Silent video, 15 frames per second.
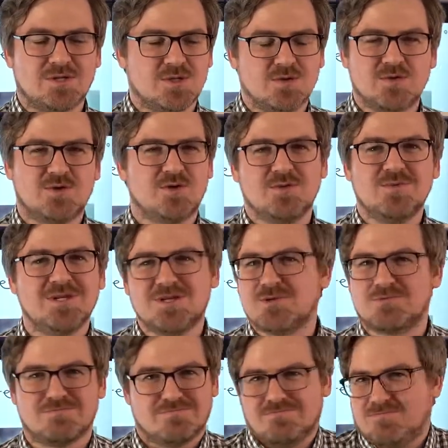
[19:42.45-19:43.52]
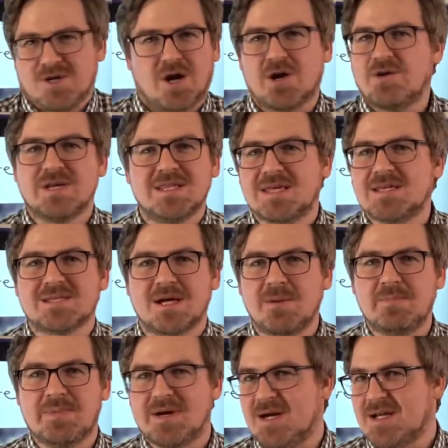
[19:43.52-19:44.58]
So could we just hurry this
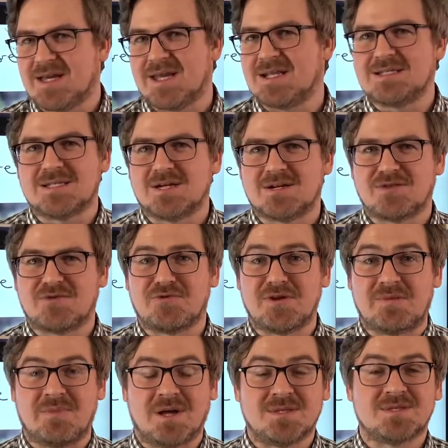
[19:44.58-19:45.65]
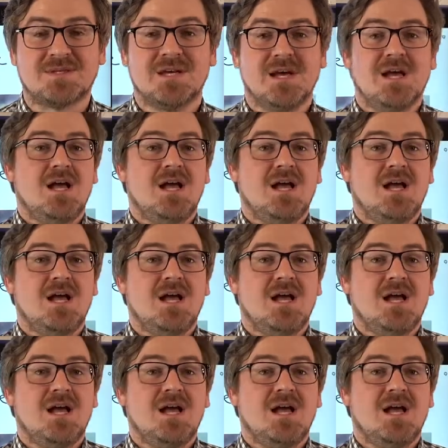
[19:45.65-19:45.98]
up and get it done in 3 months?